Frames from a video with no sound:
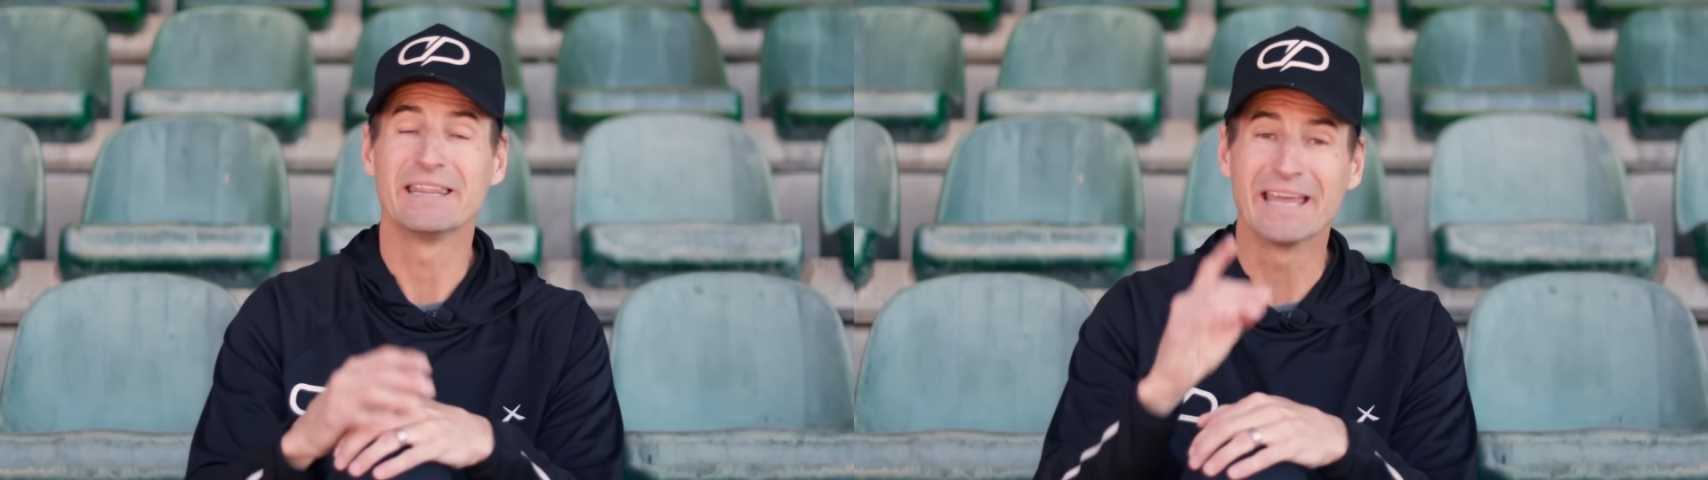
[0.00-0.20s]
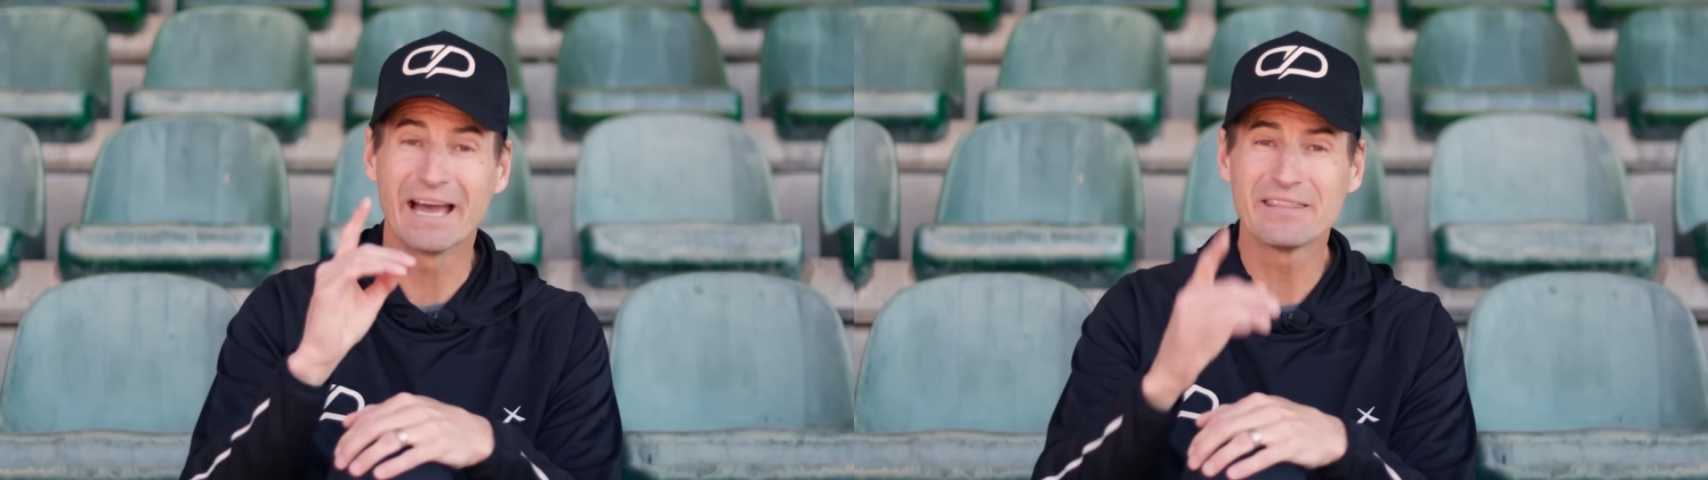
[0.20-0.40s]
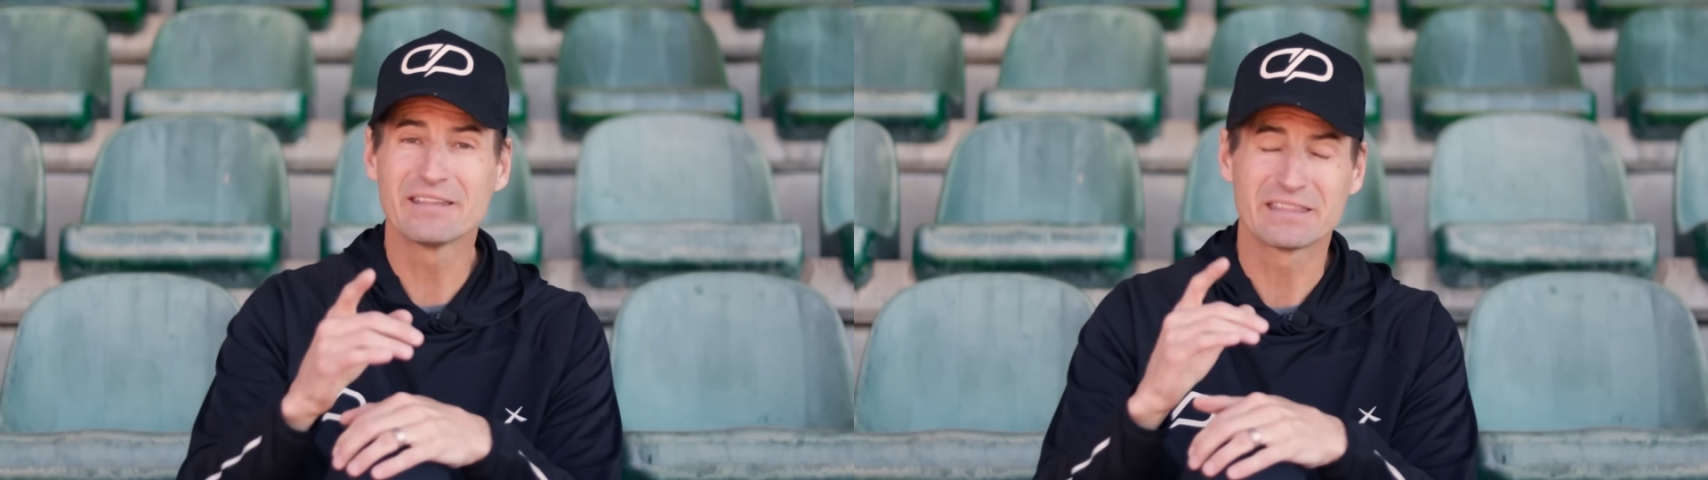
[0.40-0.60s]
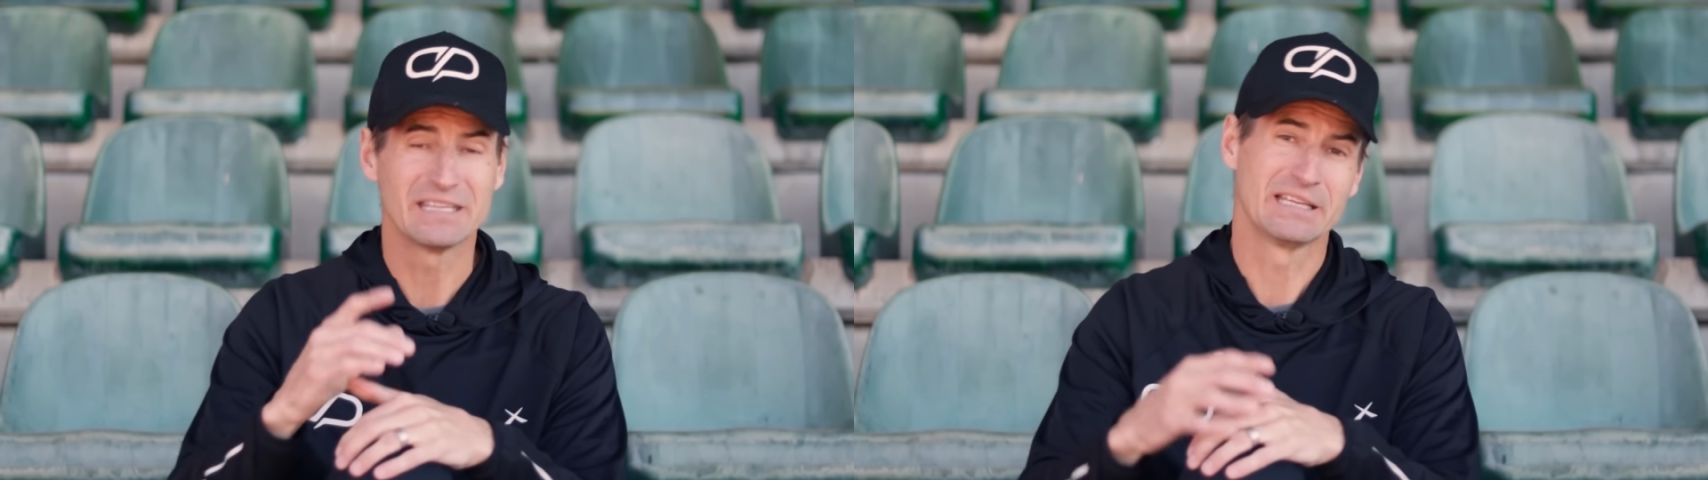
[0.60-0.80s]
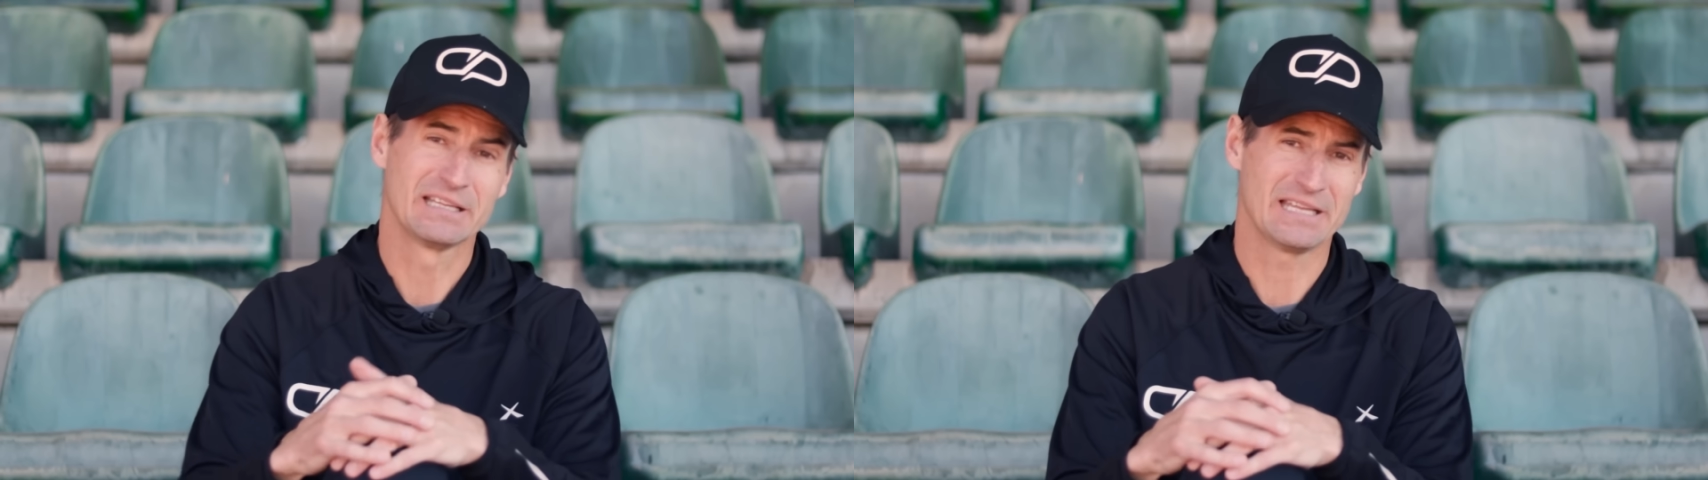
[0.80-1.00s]
The other
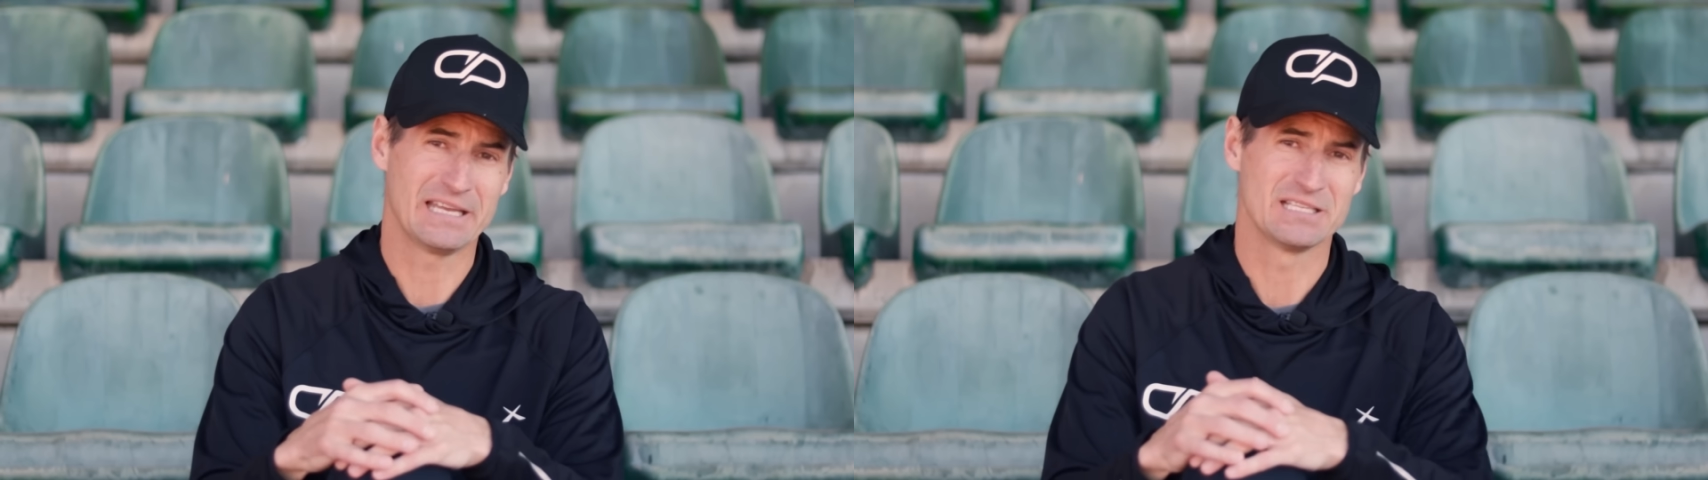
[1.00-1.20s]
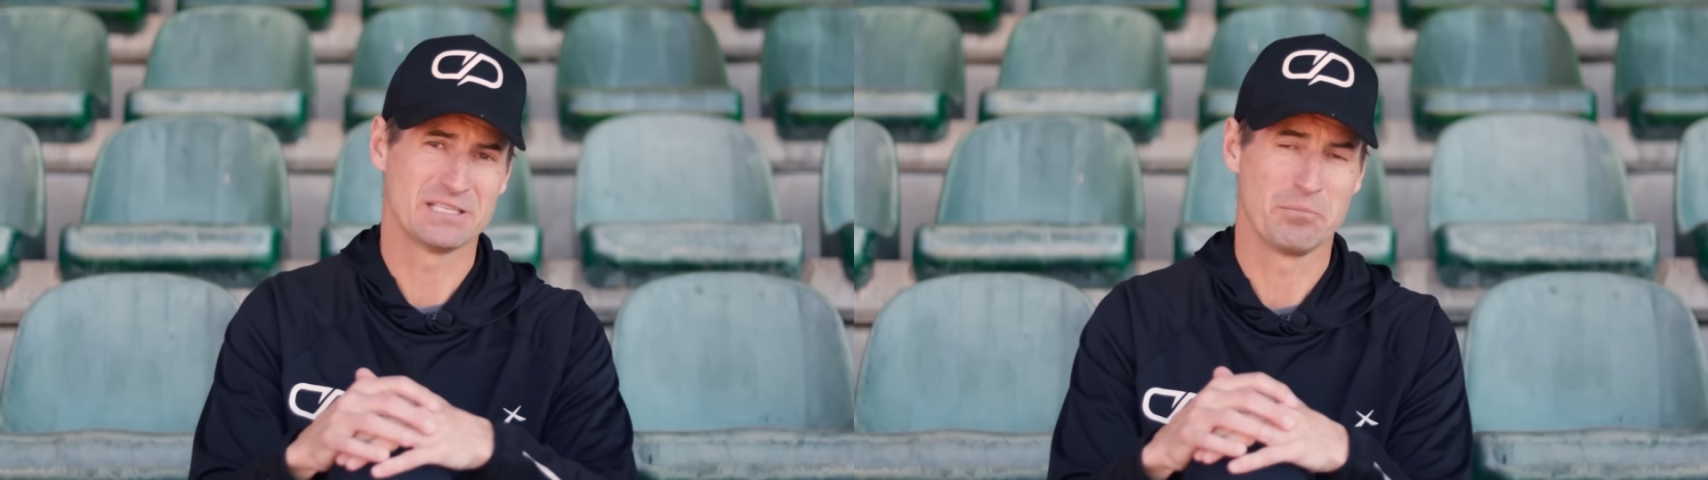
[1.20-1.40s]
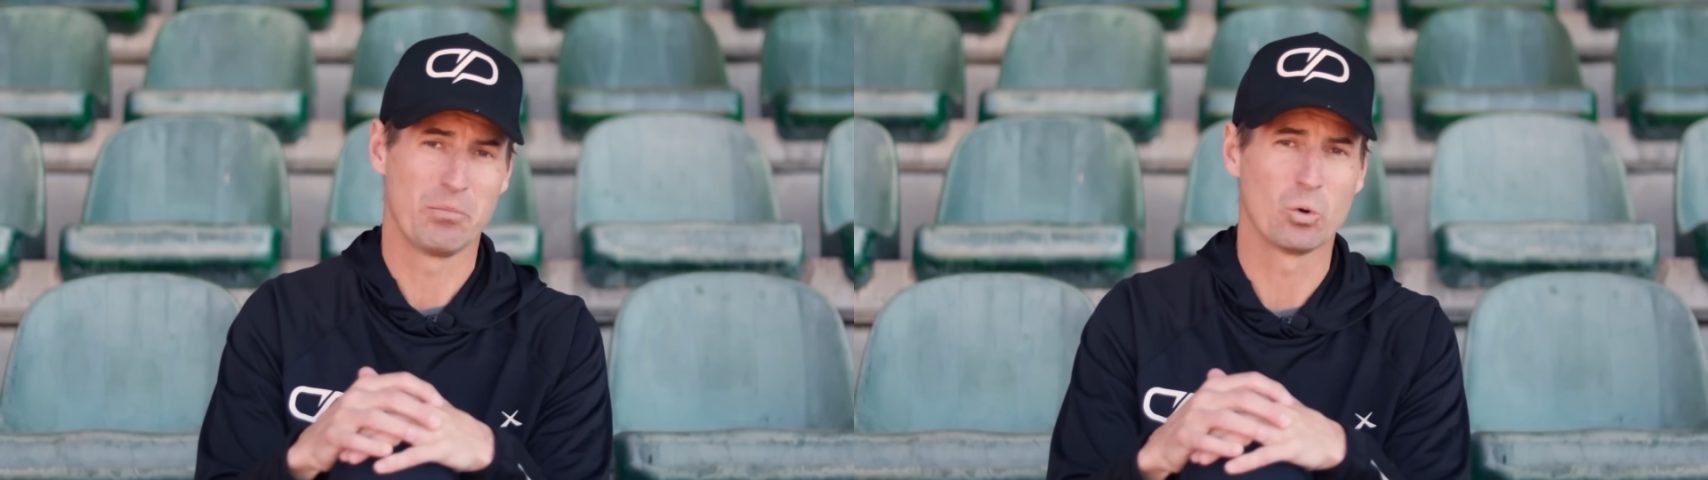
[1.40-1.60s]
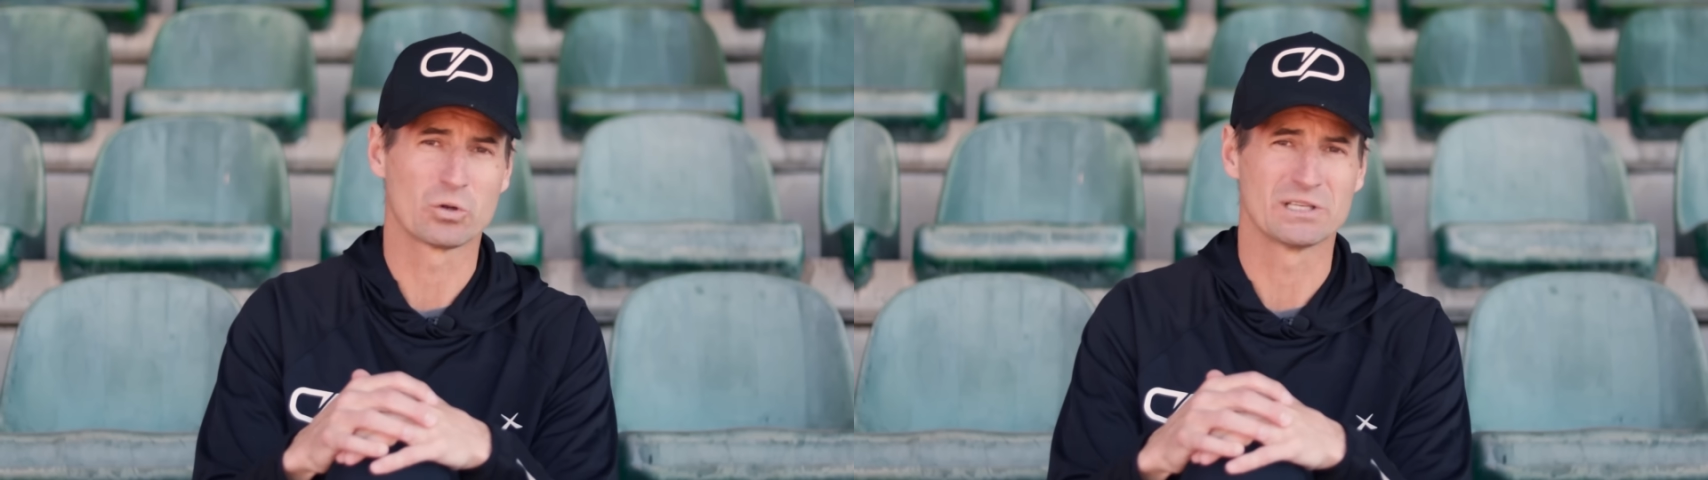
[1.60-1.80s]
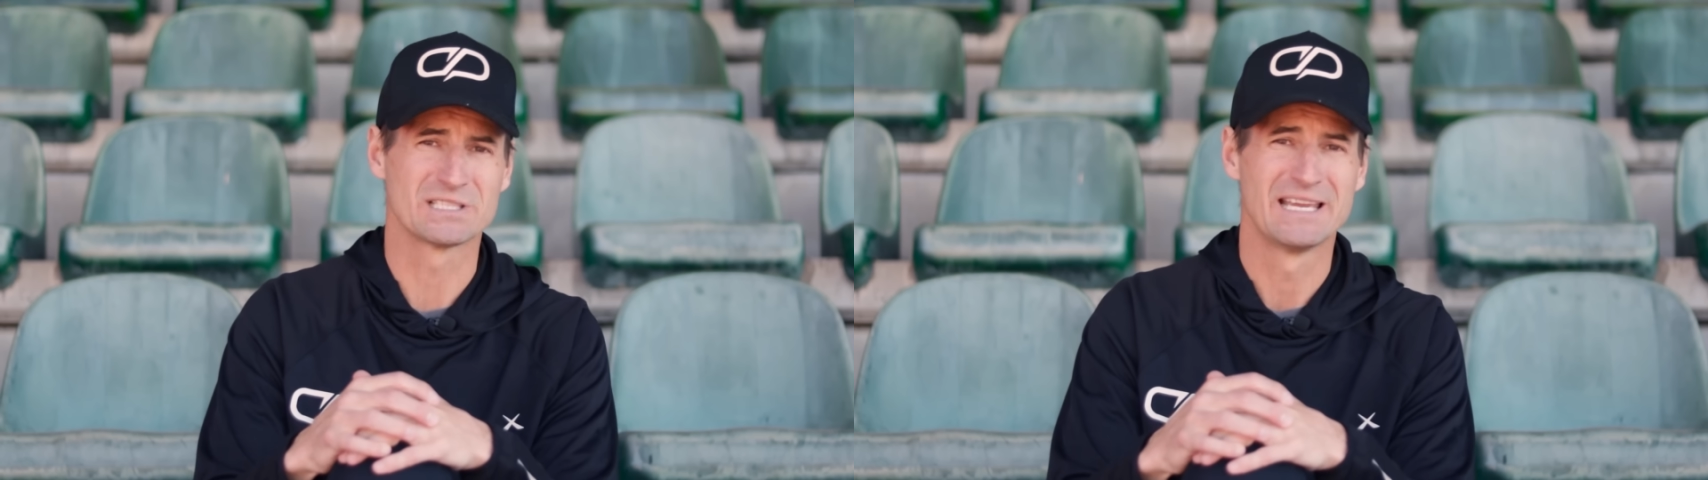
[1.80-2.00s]
thing that is
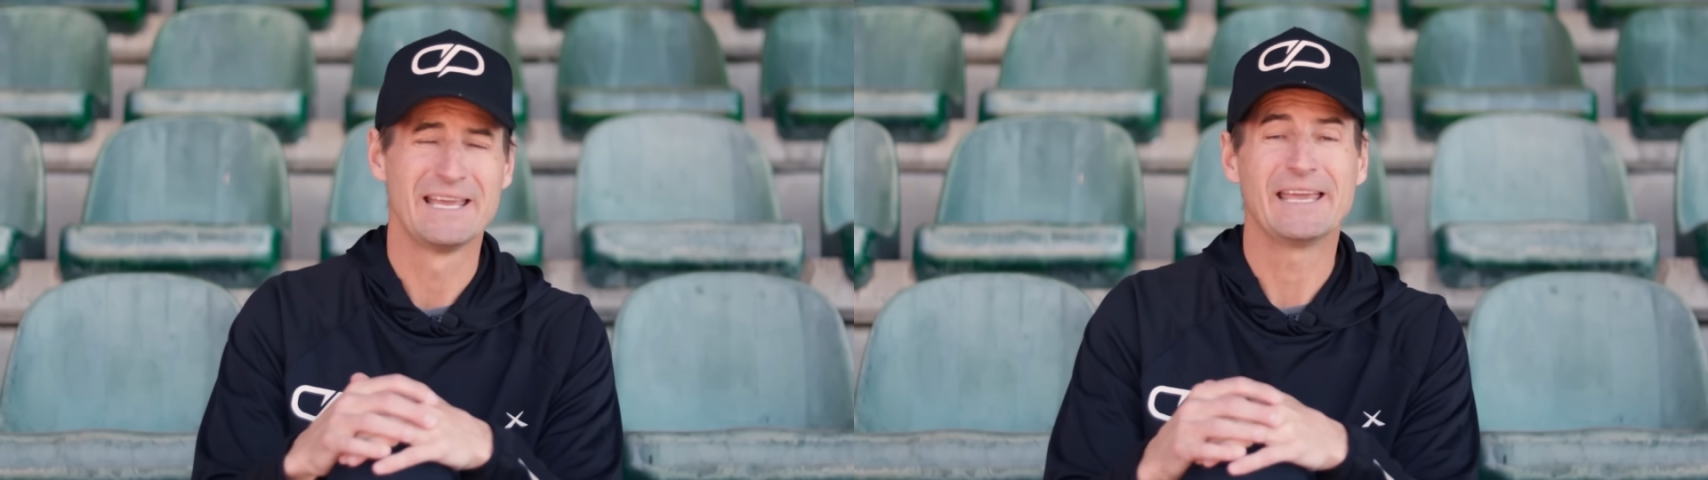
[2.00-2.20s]
important